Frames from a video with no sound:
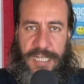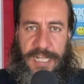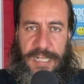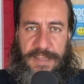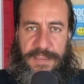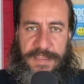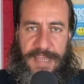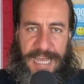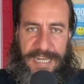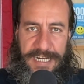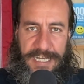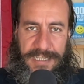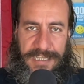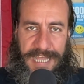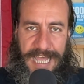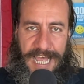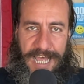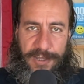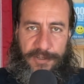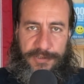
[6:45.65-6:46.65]
that
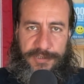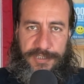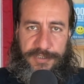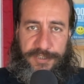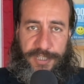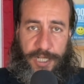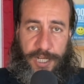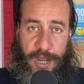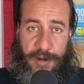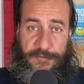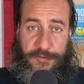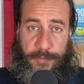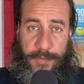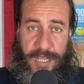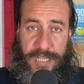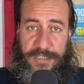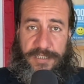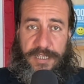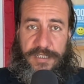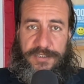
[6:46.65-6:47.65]
allows the
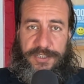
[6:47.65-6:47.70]
government